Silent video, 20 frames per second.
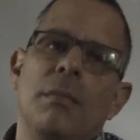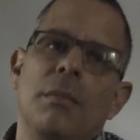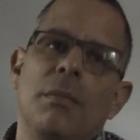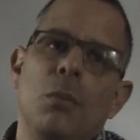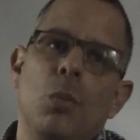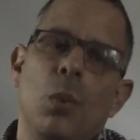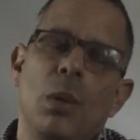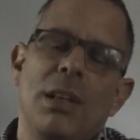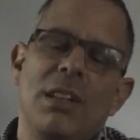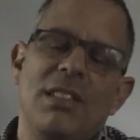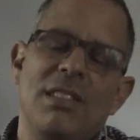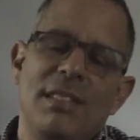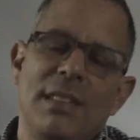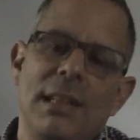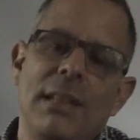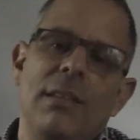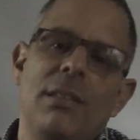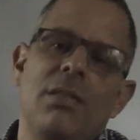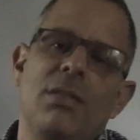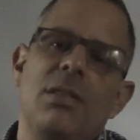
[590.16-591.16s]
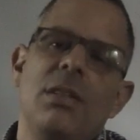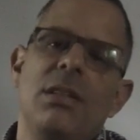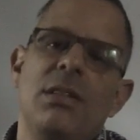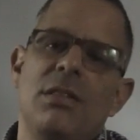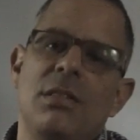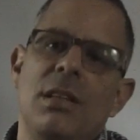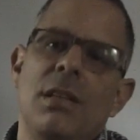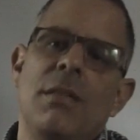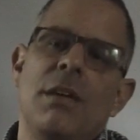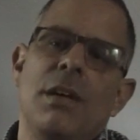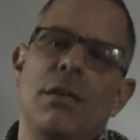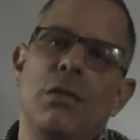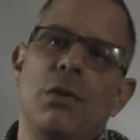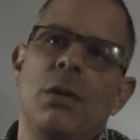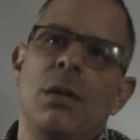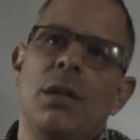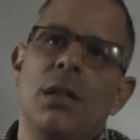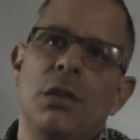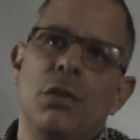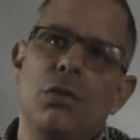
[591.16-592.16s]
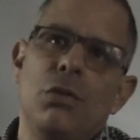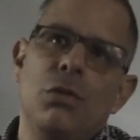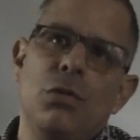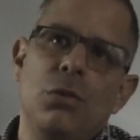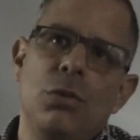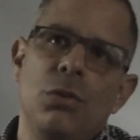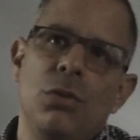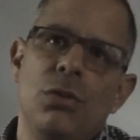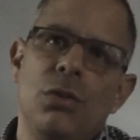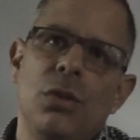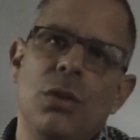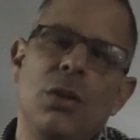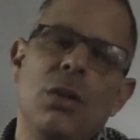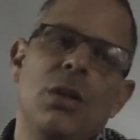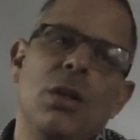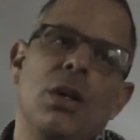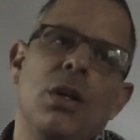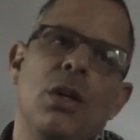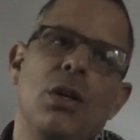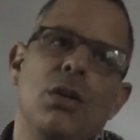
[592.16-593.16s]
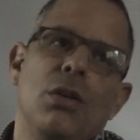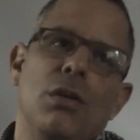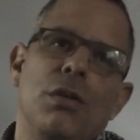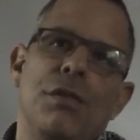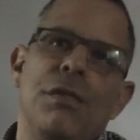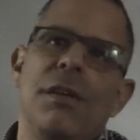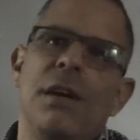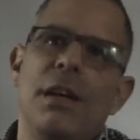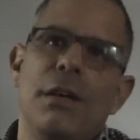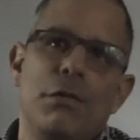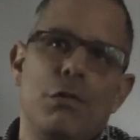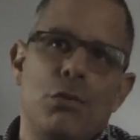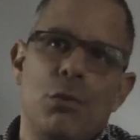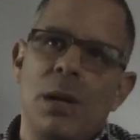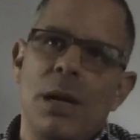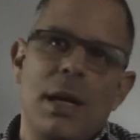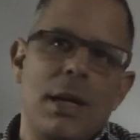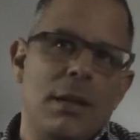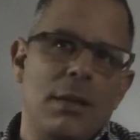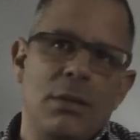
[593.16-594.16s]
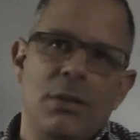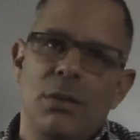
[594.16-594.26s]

When Cell C in South Africa introduced the 5 rand,